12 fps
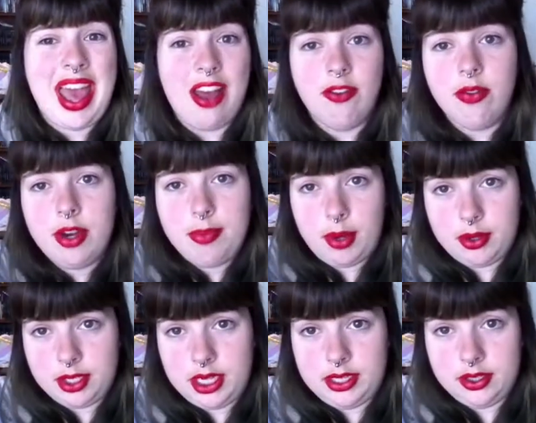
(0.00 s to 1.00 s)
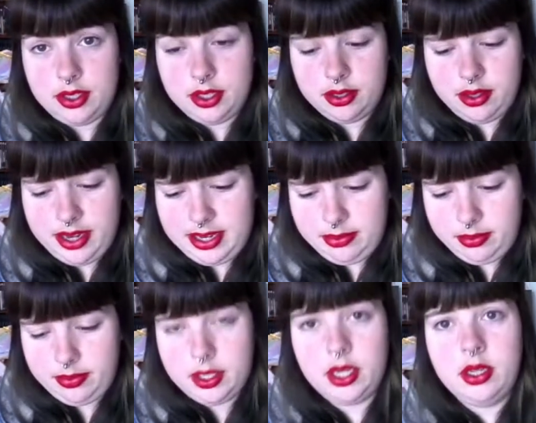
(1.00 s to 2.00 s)
Every post on
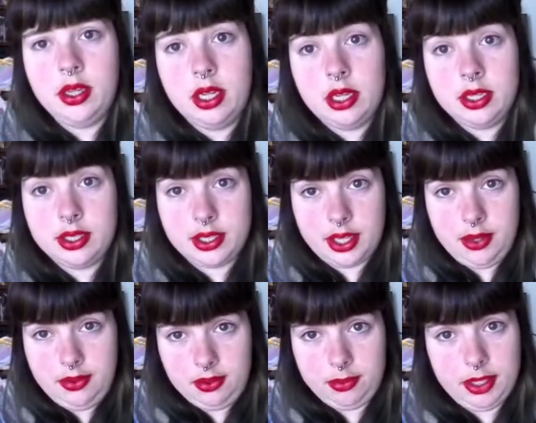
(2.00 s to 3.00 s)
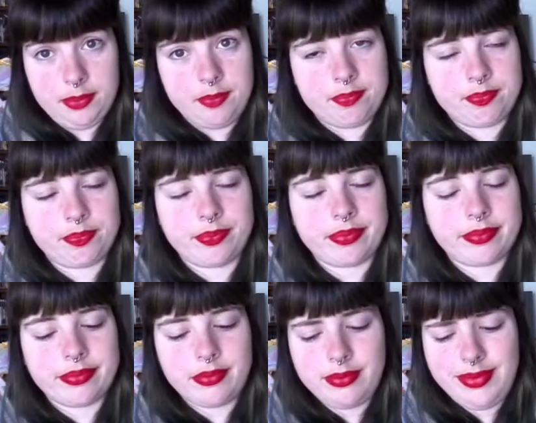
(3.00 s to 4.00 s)
Instagram, excuse me,
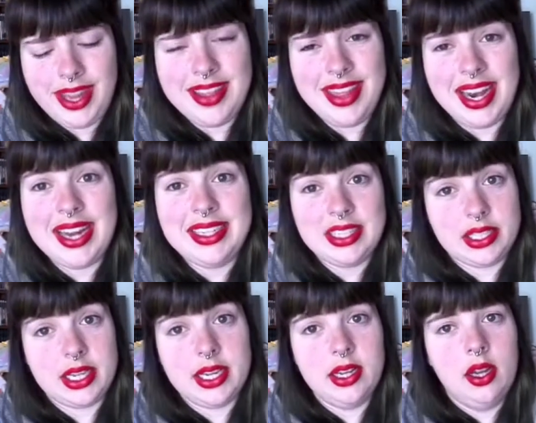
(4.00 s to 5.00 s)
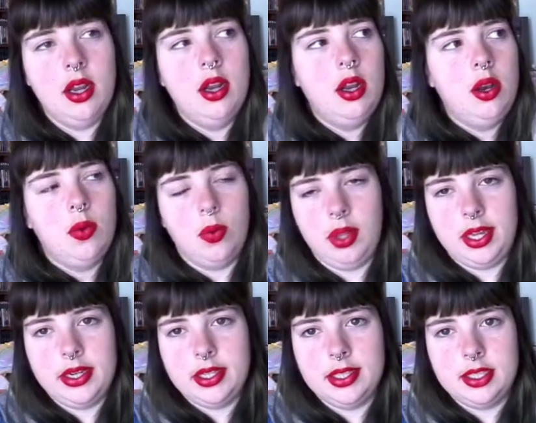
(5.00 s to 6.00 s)
that I see
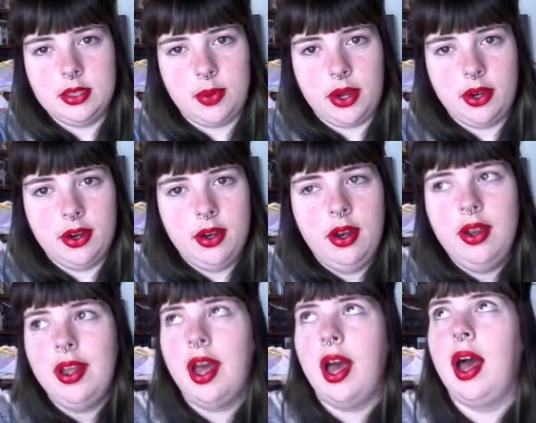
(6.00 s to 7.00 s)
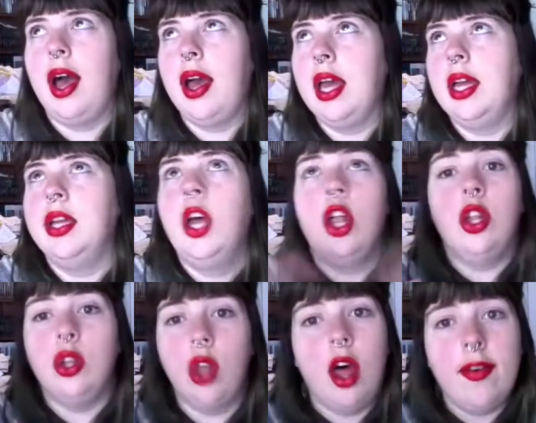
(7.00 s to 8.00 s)
related to this sweater, I
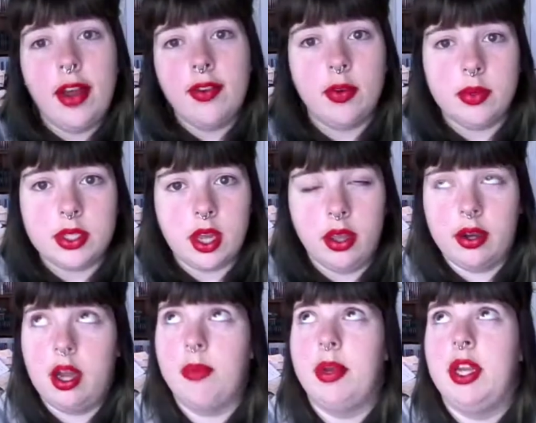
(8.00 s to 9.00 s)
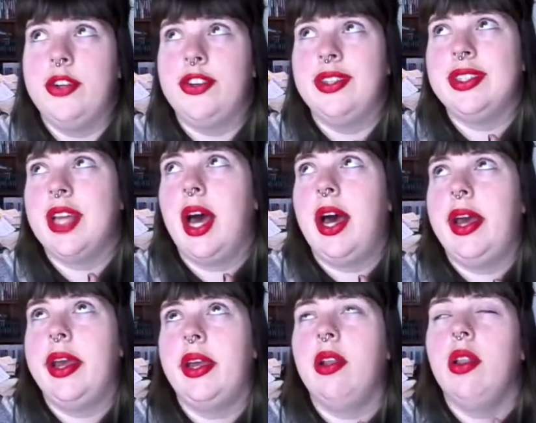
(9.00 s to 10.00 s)
love everyone's color combinations.
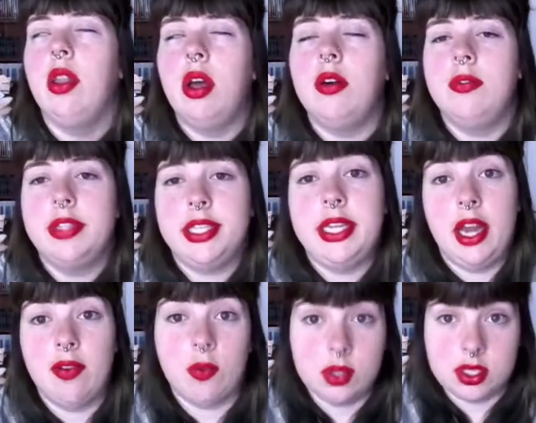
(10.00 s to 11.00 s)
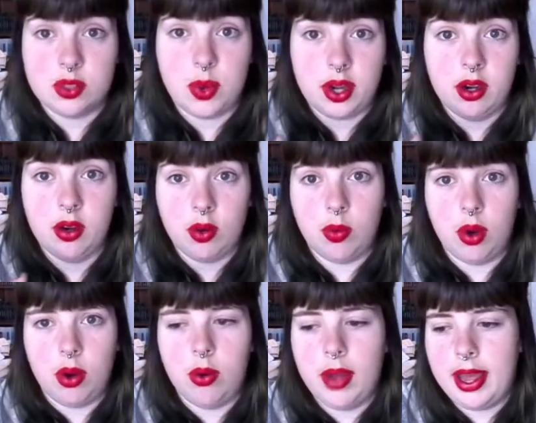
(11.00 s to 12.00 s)
I love seeing everyone's sweater
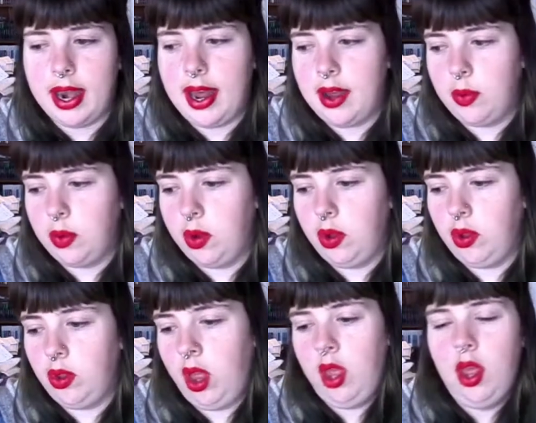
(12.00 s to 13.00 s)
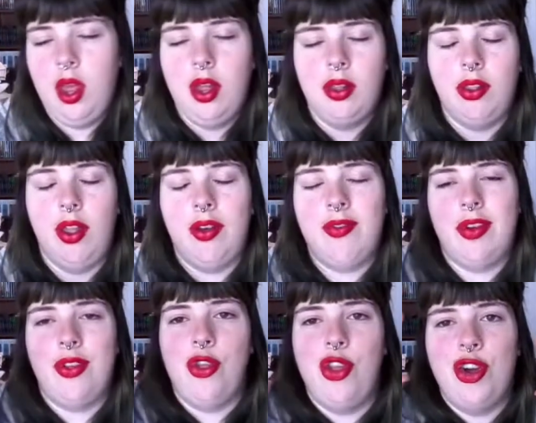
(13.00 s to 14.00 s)
grow, and I will love
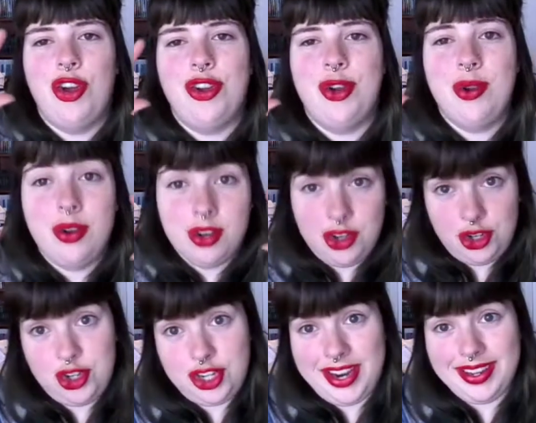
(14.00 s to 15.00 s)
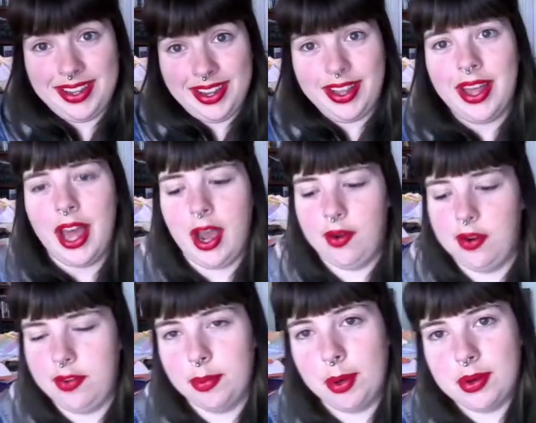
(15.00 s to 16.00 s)
the shit out
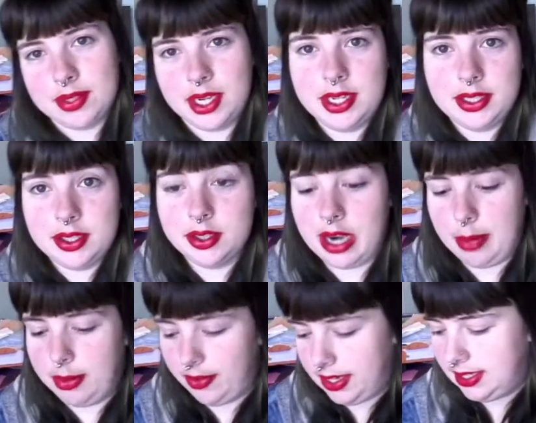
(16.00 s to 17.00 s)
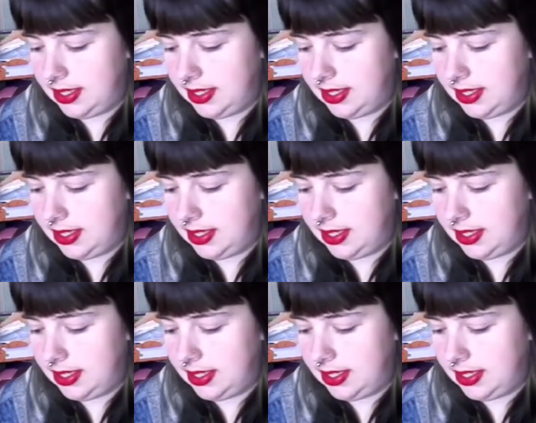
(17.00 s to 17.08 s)
of your post on Instagram if I